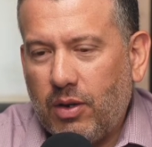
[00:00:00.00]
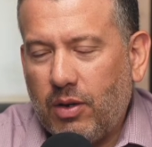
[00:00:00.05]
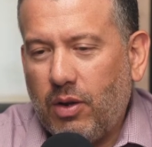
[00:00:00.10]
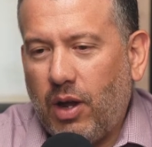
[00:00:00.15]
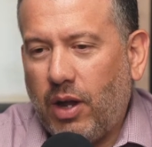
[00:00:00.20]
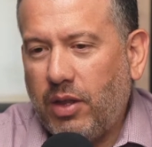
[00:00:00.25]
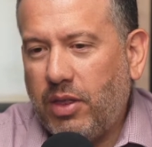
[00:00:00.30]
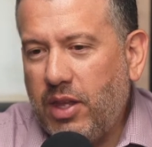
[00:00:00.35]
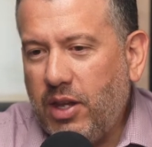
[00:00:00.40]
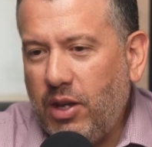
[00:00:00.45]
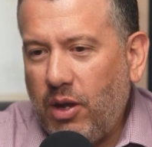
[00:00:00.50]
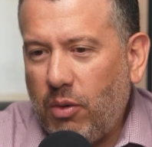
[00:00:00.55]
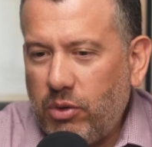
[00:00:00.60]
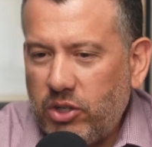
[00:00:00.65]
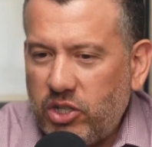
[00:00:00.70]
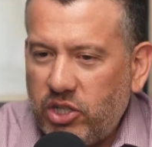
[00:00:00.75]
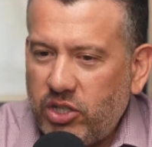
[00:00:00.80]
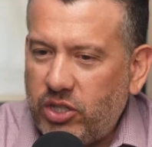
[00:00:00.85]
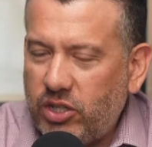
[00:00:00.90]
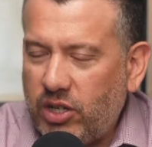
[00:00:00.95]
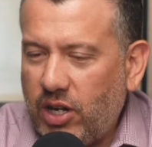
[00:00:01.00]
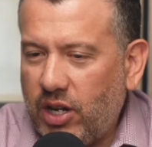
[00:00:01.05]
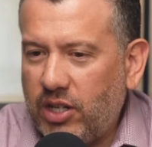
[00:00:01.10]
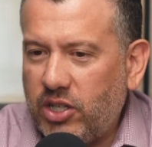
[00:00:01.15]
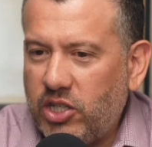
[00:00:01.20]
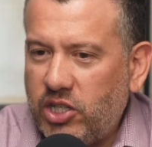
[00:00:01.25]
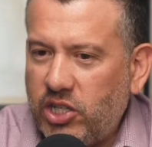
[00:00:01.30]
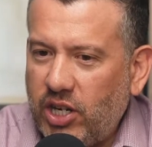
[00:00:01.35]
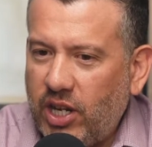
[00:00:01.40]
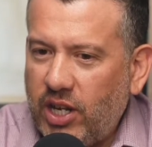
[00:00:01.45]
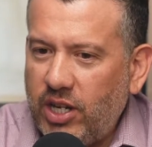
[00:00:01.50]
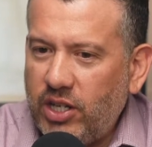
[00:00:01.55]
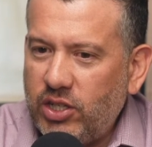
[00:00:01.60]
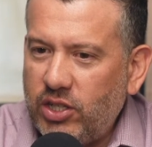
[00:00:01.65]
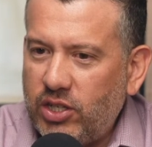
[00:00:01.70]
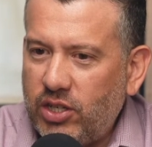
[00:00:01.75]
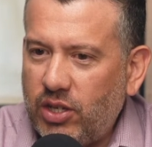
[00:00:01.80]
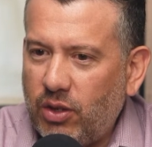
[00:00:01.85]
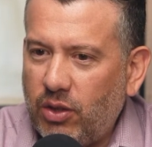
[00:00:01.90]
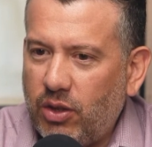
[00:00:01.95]
I think I would kind of
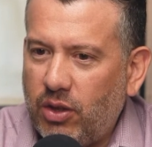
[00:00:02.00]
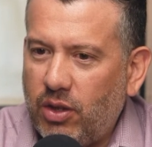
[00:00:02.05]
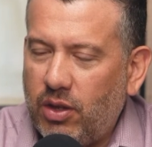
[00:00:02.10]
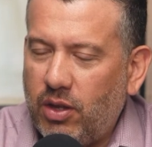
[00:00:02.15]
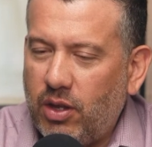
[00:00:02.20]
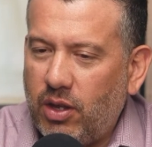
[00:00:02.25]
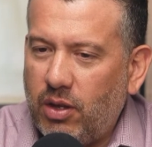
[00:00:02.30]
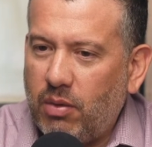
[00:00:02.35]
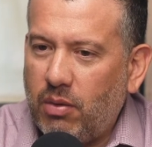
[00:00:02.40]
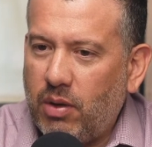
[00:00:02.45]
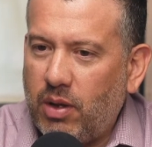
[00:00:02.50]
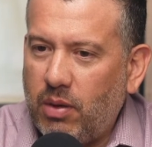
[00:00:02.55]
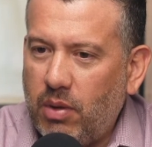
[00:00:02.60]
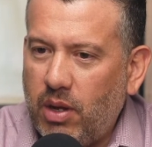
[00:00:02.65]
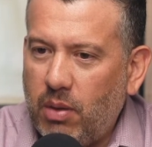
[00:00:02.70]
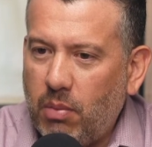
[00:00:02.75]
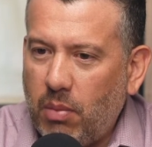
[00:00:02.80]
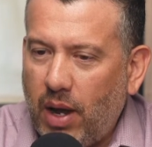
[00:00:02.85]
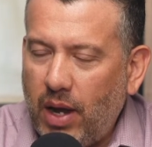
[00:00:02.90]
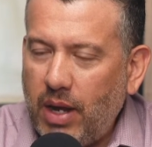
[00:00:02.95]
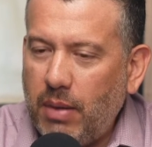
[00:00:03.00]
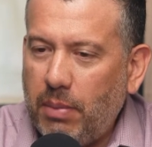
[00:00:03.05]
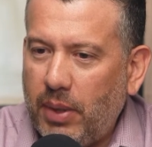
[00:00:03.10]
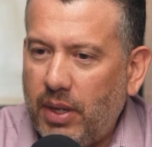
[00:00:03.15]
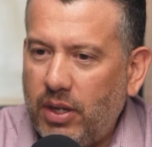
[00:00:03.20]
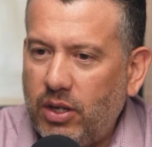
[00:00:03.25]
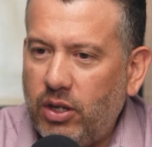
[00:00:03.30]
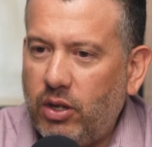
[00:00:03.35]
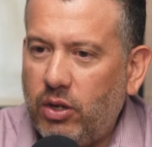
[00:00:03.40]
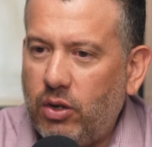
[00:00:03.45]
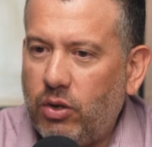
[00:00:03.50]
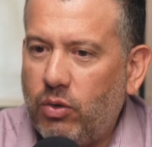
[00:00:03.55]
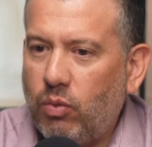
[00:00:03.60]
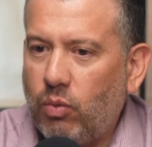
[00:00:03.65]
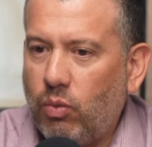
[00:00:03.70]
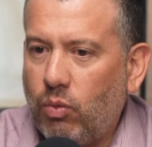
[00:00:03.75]
change in my opinion,